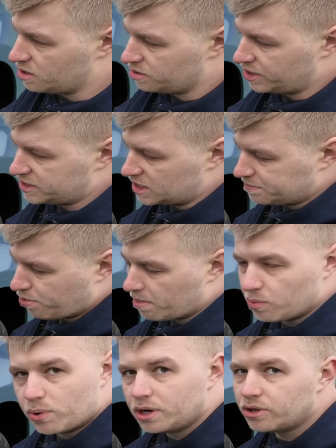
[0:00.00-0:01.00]
This is
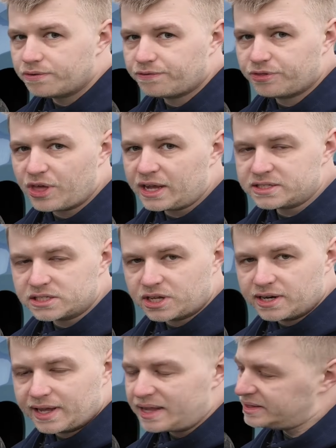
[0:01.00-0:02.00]
probably one of the things that's
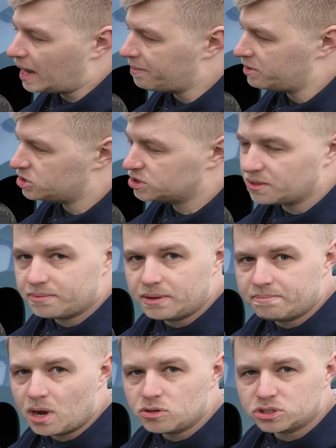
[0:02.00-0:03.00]
going to get damaged the
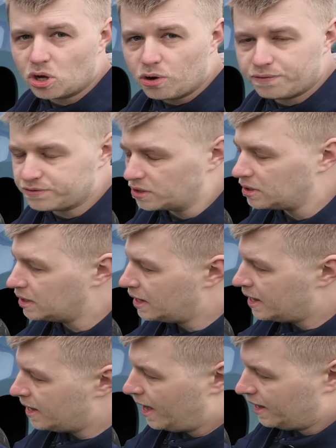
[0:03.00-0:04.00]
most often.
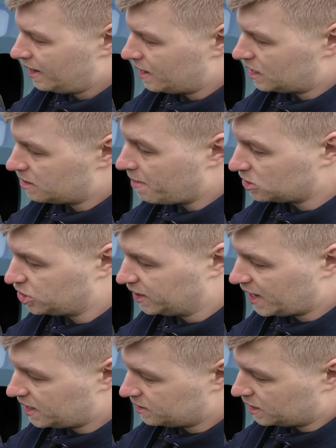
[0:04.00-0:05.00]
And I'd imagine
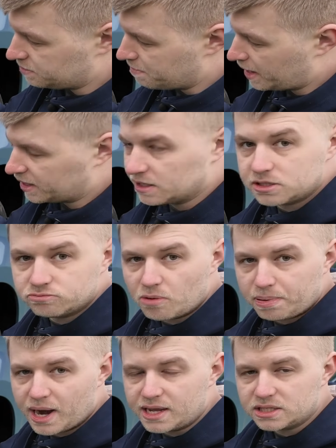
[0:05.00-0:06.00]
getting this mechanism
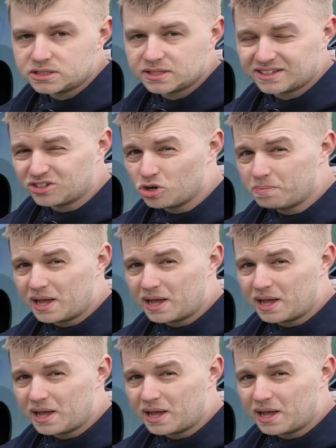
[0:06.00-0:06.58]
replaced could